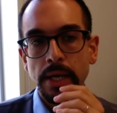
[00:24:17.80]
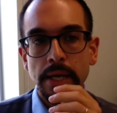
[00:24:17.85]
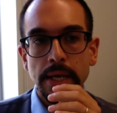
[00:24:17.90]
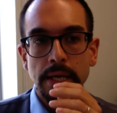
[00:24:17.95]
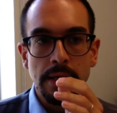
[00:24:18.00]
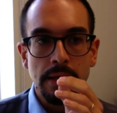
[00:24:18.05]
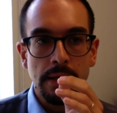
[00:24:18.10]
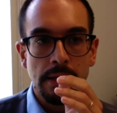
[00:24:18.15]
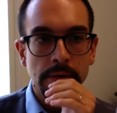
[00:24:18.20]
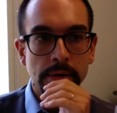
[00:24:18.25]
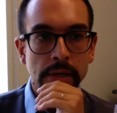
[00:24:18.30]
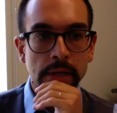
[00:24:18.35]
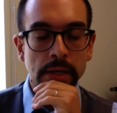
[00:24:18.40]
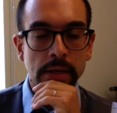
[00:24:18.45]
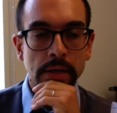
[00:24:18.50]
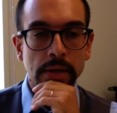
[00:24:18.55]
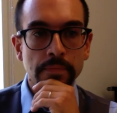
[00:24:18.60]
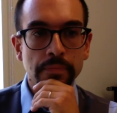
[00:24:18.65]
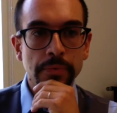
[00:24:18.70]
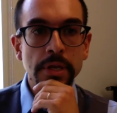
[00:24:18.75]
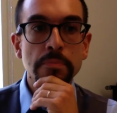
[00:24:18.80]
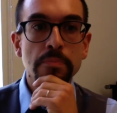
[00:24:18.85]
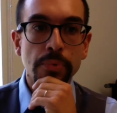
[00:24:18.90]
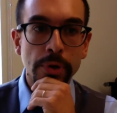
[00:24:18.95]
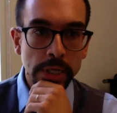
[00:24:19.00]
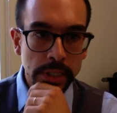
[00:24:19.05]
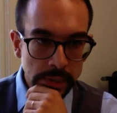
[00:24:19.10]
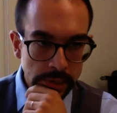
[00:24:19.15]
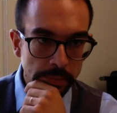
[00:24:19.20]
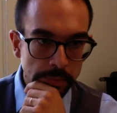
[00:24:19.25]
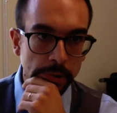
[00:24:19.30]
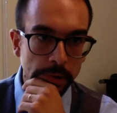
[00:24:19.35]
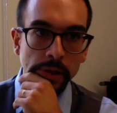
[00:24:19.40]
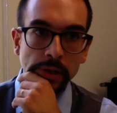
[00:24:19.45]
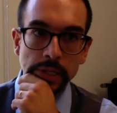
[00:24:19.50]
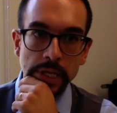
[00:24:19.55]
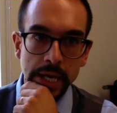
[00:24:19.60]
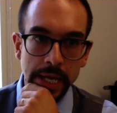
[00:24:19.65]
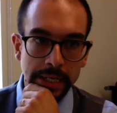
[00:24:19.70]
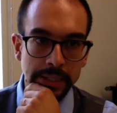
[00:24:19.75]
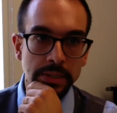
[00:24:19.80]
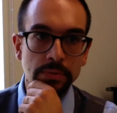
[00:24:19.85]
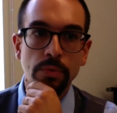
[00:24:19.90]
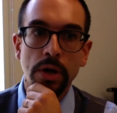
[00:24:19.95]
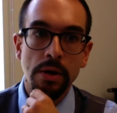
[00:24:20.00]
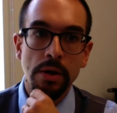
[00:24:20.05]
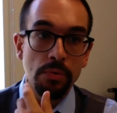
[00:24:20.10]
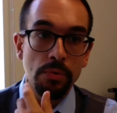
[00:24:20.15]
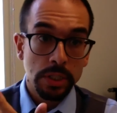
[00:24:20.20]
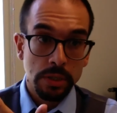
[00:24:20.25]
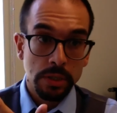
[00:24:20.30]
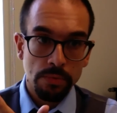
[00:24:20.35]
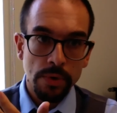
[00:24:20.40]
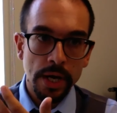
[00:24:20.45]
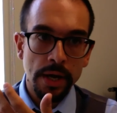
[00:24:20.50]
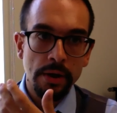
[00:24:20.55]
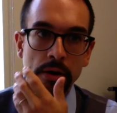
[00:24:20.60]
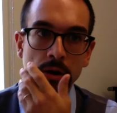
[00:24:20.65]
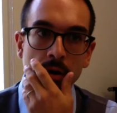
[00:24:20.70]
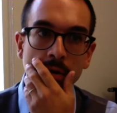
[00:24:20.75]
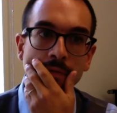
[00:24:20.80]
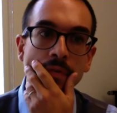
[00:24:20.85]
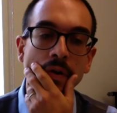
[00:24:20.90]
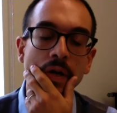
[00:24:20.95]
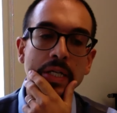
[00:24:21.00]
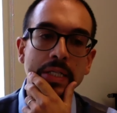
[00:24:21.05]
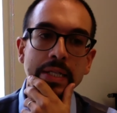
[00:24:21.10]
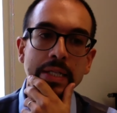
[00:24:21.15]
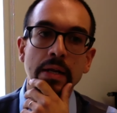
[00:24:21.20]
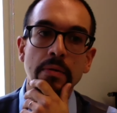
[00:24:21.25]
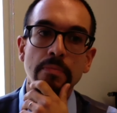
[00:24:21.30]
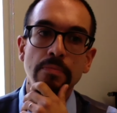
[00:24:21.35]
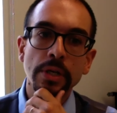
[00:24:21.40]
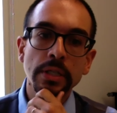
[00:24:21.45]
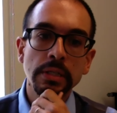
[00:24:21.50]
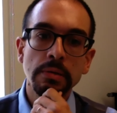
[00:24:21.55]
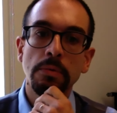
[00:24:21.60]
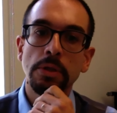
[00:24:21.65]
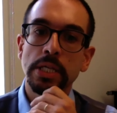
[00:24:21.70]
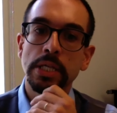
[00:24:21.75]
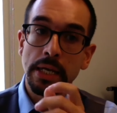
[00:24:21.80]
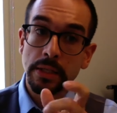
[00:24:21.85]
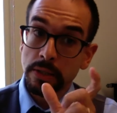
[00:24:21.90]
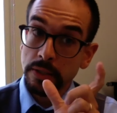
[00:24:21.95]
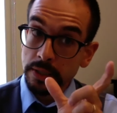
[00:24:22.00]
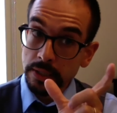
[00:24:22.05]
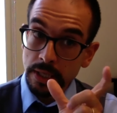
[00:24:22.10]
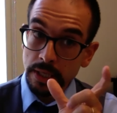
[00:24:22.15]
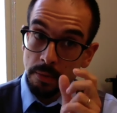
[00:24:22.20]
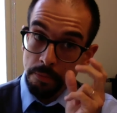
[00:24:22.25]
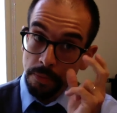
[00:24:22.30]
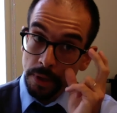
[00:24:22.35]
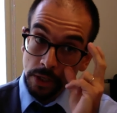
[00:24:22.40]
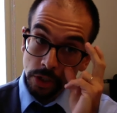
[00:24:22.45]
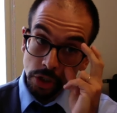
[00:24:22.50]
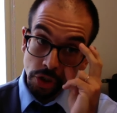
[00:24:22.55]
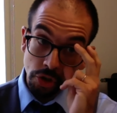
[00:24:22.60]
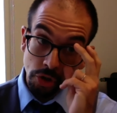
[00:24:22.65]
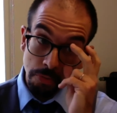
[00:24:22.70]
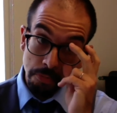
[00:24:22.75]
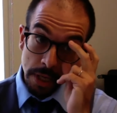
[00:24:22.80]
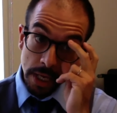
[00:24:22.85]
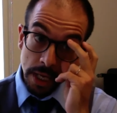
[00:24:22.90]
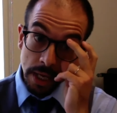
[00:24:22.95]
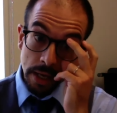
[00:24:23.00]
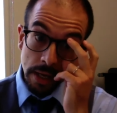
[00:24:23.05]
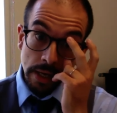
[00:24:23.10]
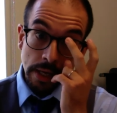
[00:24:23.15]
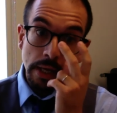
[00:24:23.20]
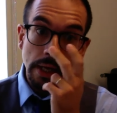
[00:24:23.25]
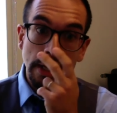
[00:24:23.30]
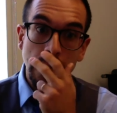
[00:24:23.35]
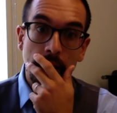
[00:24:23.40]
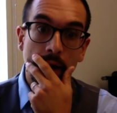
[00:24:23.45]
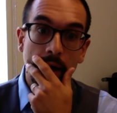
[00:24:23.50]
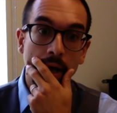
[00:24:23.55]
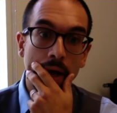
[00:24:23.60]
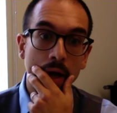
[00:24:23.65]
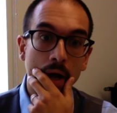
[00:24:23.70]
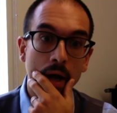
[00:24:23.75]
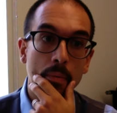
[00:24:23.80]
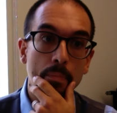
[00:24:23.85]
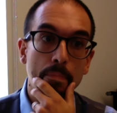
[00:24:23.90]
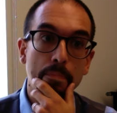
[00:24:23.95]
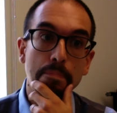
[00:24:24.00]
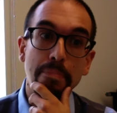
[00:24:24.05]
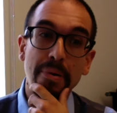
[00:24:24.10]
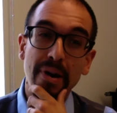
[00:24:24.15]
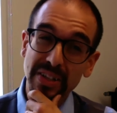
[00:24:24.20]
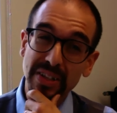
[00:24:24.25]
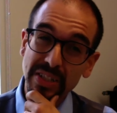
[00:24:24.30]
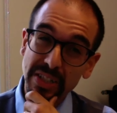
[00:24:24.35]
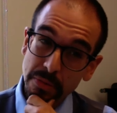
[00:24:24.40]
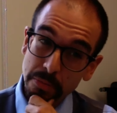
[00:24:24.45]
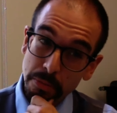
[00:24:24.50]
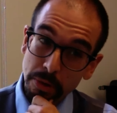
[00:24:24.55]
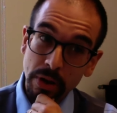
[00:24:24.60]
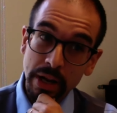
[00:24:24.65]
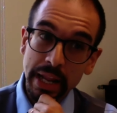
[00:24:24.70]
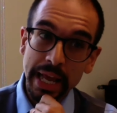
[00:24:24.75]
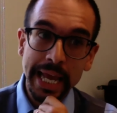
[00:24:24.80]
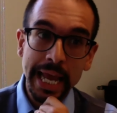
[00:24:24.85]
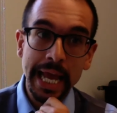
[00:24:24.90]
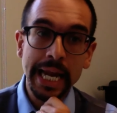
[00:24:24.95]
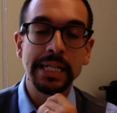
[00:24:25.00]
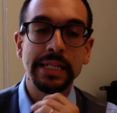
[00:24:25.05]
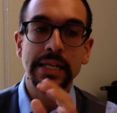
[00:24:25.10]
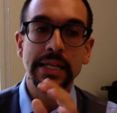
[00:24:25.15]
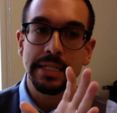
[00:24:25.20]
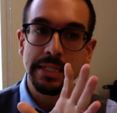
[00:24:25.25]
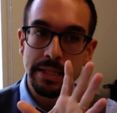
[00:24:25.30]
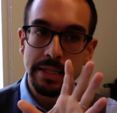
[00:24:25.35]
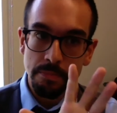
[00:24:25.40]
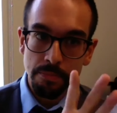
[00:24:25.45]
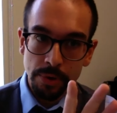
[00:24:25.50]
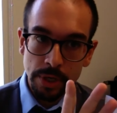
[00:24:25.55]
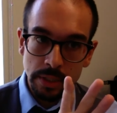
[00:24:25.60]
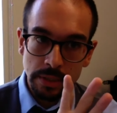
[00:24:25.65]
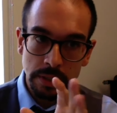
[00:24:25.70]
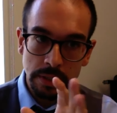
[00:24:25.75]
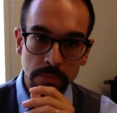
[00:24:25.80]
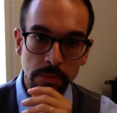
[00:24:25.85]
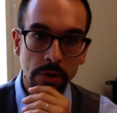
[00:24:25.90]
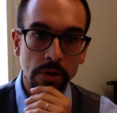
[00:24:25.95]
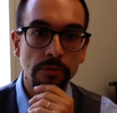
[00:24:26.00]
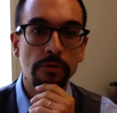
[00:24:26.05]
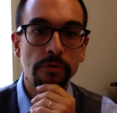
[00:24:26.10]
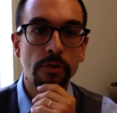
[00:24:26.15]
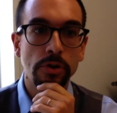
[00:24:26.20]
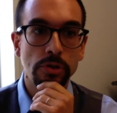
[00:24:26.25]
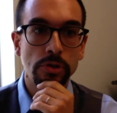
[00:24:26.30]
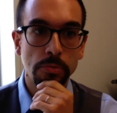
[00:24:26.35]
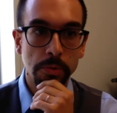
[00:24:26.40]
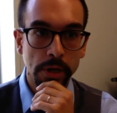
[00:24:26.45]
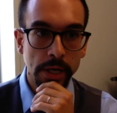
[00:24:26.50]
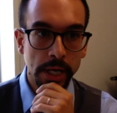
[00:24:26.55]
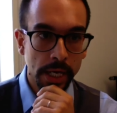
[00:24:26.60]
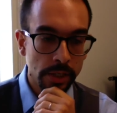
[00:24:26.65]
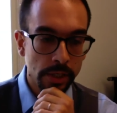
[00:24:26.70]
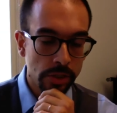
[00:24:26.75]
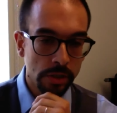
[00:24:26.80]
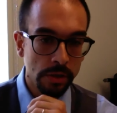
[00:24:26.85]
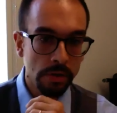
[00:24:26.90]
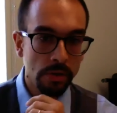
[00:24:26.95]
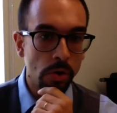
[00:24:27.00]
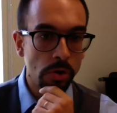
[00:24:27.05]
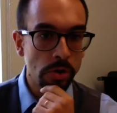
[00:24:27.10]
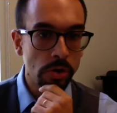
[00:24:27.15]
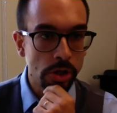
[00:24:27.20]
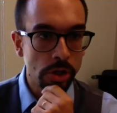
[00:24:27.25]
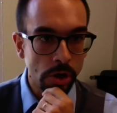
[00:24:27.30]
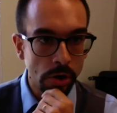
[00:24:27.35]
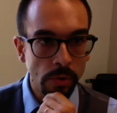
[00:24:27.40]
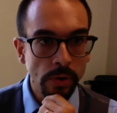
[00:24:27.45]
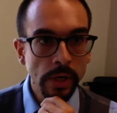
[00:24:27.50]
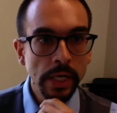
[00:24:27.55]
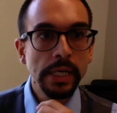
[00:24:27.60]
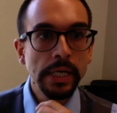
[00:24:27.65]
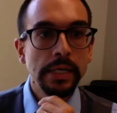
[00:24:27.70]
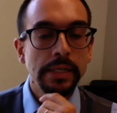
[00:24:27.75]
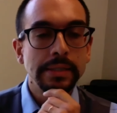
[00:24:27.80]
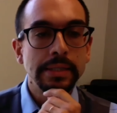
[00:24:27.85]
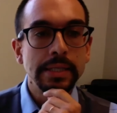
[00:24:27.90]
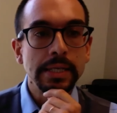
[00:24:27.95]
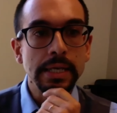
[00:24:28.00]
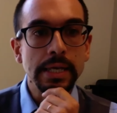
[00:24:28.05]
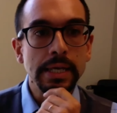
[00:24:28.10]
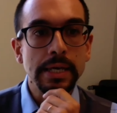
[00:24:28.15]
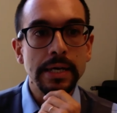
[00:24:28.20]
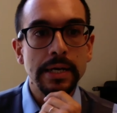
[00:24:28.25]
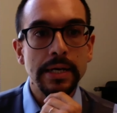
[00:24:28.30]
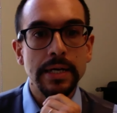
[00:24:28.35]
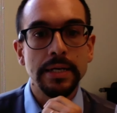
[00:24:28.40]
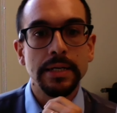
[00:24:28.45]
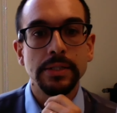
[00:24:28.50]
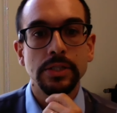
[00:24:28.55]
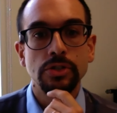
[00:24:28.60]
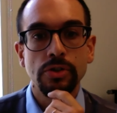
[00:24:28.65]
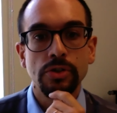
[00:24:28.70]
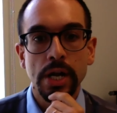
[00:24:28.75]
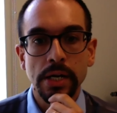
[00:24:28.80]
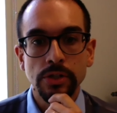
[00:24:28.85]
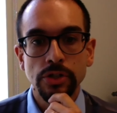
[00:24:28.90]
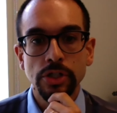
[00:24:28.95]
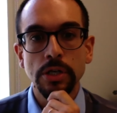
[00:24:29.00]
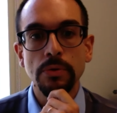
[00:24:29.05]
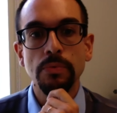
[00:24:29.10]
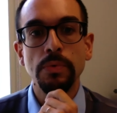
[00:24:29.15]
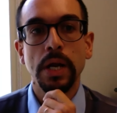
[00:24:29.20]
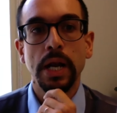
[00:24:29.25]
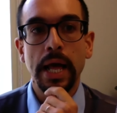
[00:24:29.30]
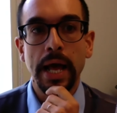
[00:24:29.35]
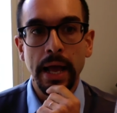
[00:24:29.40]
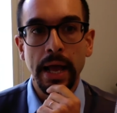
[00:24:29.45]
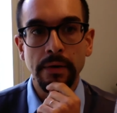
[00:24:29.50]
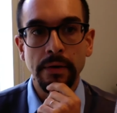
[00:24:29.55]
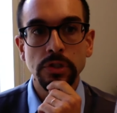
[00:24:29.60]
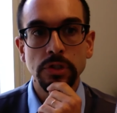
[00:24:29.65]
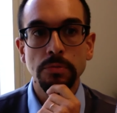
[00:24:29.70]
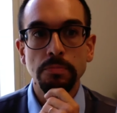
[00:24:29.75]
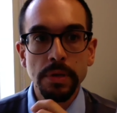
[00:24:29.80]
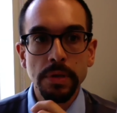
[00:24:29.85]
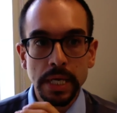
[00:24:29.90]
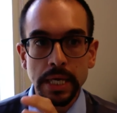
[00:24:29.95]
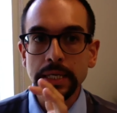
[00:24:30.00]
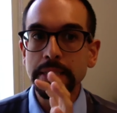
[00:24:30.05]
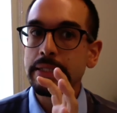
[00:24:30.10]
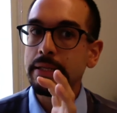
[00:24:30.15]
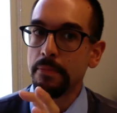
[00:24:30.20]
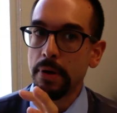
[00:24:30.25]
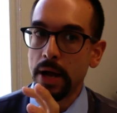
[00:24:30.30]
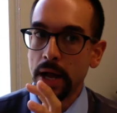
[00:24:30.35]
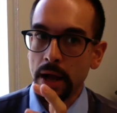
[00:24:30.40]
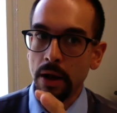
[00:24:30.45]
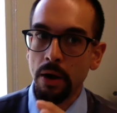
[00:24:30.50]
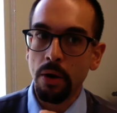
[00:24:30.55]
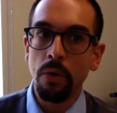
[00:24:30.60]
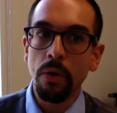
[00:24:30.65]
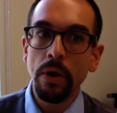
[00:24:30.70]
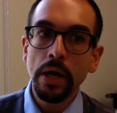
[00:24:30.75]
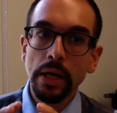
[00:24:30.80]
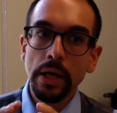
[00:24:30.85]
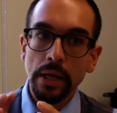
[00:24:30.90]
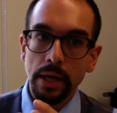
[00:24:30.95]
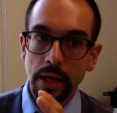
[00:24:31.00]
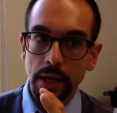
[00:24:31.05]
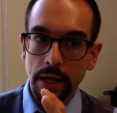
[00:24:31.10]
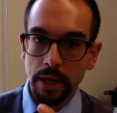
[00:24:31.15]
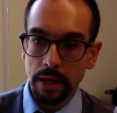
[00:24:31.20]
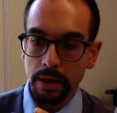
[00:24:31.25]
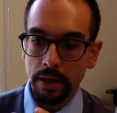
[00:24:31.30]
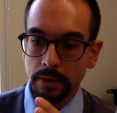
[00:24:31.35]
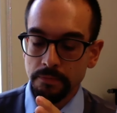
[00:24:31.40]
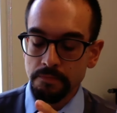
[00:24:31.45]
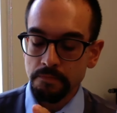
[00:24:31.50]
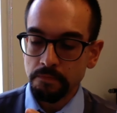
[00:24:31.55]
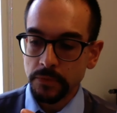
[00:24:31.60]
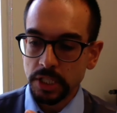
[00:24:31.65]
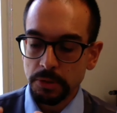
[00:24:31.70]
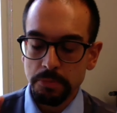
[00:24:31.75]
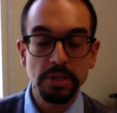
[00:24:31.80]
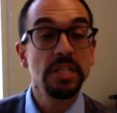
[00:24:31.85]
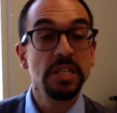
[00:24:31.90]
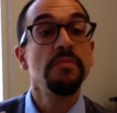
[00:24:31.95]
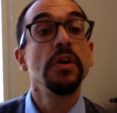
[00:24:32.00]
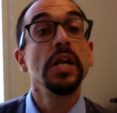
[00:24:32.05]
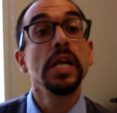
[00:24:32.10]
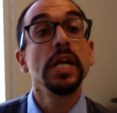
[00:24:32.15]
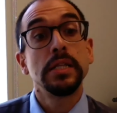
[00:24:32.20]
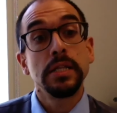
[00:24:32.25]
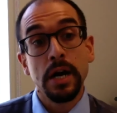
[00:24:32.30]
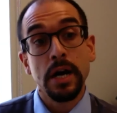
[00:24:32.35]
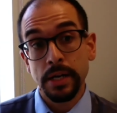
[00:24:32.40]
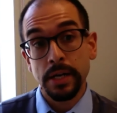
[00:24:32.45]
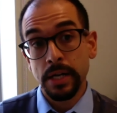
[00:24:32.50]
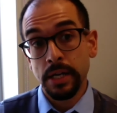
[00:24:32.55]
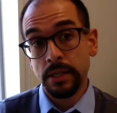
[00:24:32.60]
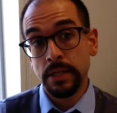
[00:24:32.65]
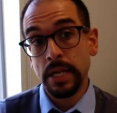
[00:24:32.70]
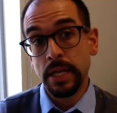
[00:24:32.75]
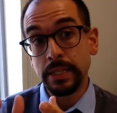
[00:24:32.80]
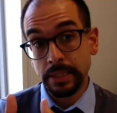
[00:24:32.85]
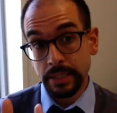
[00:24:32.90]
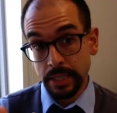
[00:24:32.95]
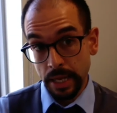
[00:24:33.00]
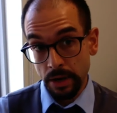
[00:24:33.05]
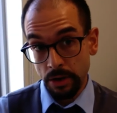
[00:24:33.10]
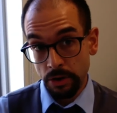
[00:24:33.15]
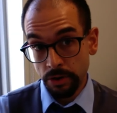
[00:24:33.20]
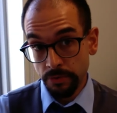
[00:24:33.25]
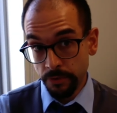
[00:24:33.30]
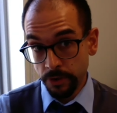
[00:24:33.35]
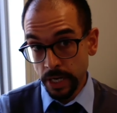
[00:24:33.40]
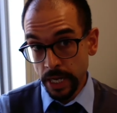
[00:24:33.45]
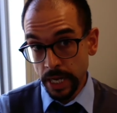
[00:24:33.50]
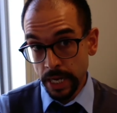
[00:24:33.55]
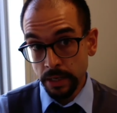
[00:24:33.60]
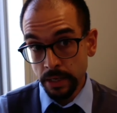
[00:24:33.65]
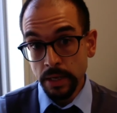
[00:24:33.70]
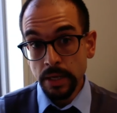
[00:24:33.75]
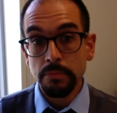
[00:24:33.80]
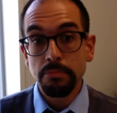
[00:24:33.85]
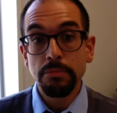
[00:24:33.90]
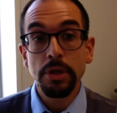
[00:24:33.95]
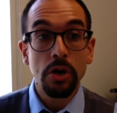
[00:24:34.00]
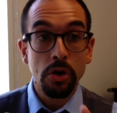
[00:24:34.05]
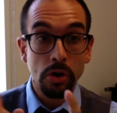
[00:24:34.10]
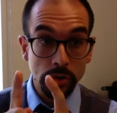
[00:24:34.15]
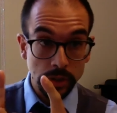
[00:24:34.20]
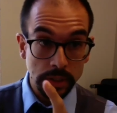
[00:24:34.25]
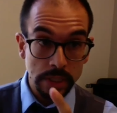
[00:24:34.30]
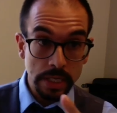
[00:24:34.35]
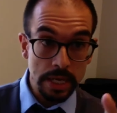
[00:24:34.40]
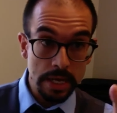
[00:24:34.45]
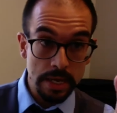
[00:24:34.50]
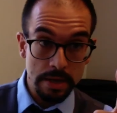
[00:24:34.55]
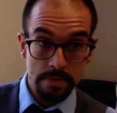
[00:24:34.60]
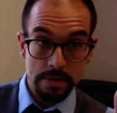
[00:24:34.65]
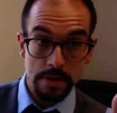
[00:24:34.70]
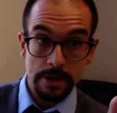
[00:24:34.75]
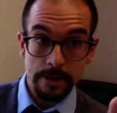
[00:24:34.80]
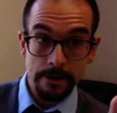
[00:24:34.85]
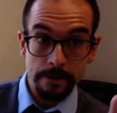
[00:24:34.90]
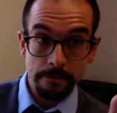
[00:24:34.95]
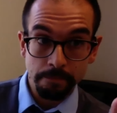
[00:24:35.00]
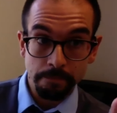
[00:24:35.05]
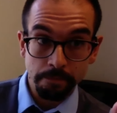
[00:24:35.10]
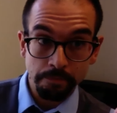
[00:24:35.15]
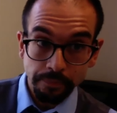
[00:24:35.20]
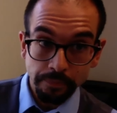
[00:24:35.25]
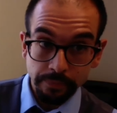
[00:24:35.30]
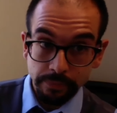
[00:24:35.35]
In, um, in principle, yes, what I was aware of is that in principle, the exon skipping should be uh, possible, again, at least in principle, for duplication, although the uh, strategy will have to be somehow um, specifically targeted and tailored for that because the um,